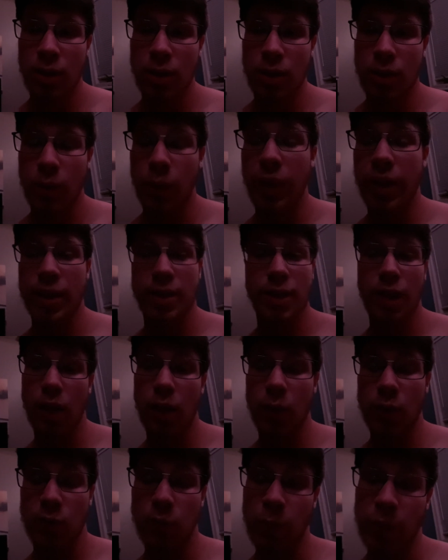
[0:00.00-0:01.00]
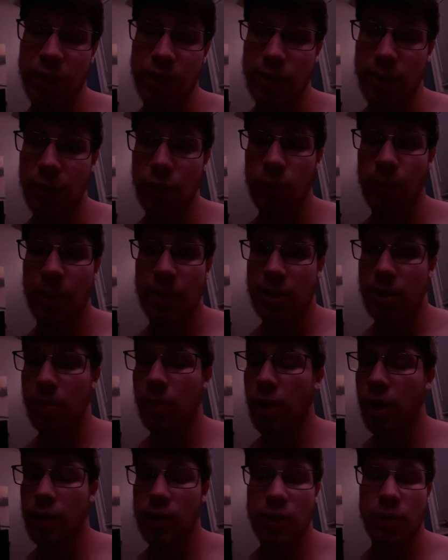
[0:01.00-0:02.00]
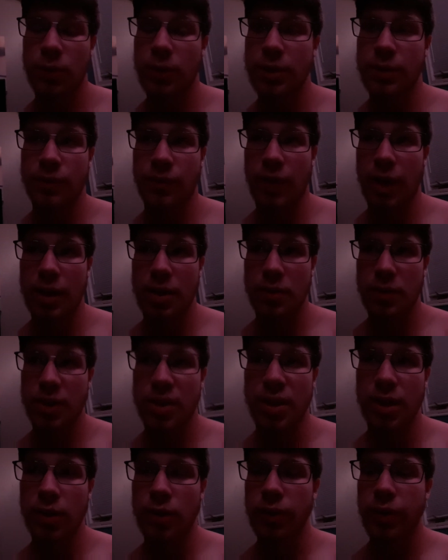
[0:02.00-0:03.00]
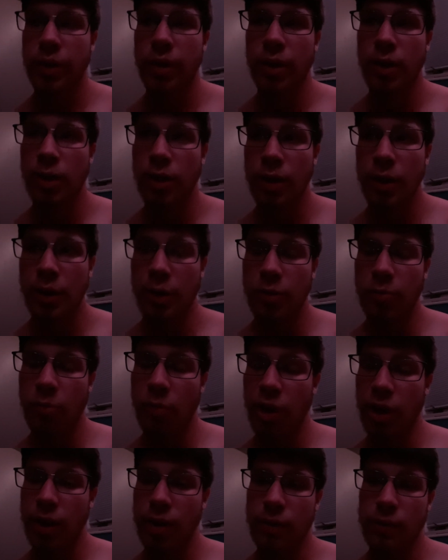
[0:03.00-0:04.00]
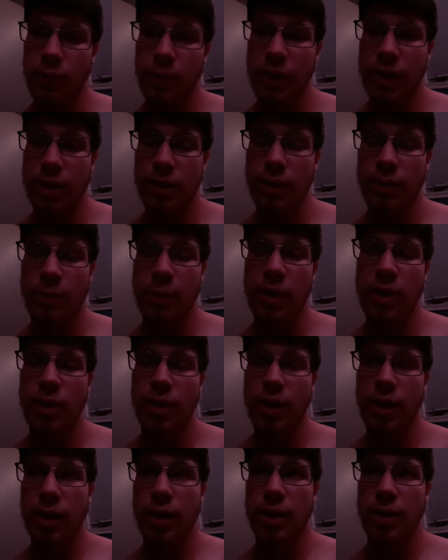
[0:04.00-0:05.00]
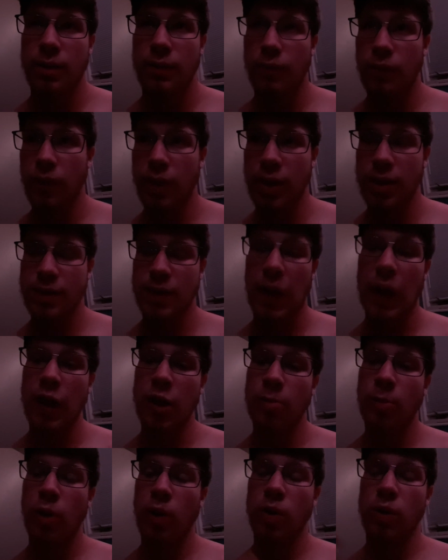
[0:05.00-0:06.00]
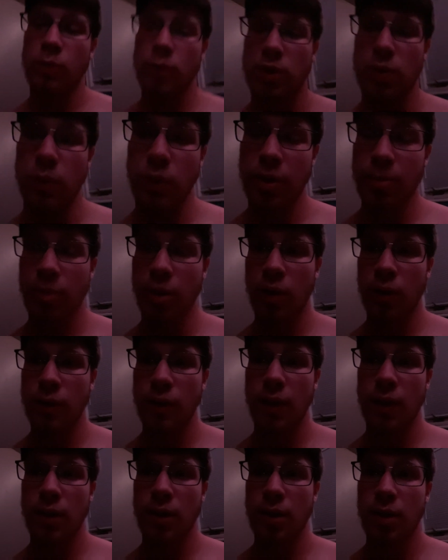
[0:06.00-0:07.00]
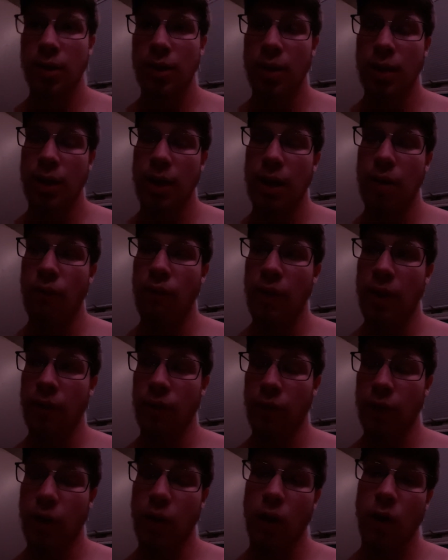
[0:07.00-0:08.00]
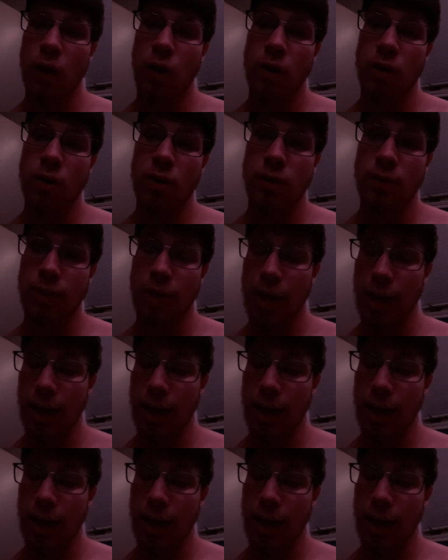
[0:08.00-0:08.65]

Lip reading: We could tell it was resealed by someone else. It wasn't factory sealed. But we think the entire motor was rebuilt, and then the car that I